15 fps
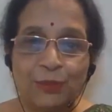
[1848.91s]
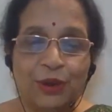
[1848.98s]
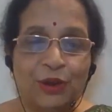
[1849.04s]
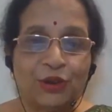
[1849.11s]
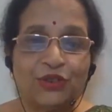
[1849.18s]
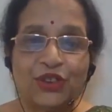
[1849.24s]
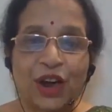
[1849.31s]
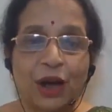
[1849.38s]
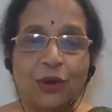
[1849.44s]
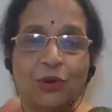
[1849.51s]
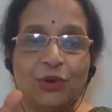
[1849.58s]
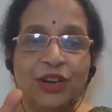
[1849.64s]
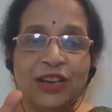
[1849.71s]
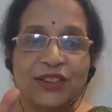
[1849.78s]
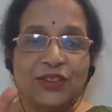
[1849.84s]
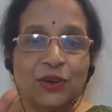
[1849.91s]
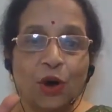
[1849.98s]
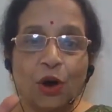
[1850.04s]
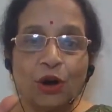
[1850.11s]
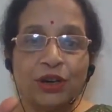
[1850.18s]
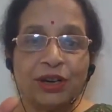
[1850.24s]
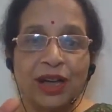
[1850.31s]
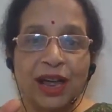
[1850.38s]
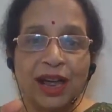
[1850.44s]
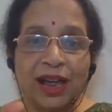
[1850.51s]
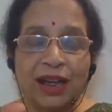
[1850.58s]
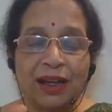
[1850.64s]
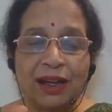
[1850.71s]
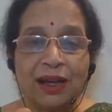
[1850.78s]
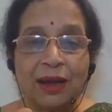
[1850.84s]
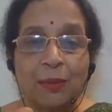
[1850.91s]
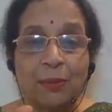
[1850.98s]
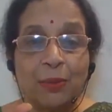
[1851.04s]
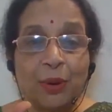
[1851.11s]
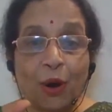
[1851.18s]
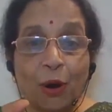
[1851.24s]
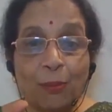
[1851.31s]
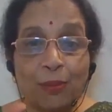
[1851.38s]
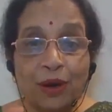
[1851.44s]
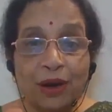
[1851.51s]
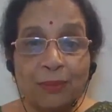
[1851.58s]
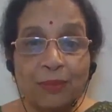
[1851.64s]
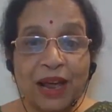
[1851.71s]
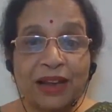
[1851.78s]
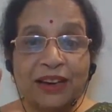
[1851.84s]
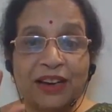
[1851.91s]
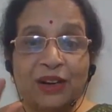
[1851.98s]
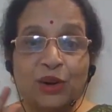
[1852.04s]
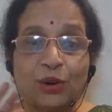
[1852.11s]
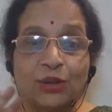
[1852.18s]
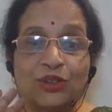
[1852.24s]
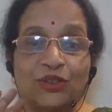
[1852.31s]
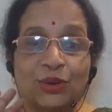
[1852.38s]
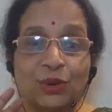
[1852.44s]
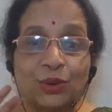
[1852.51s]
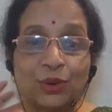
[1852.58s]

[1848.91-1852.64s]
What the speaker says: because Rahu is not a proper planet also,